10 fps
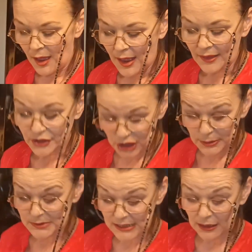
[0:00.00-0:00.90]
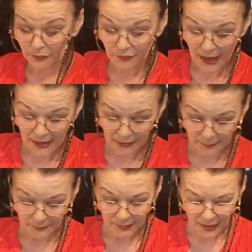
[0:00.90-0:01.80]
and the cheapest I could find
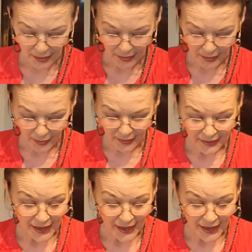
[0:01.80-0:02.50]
them in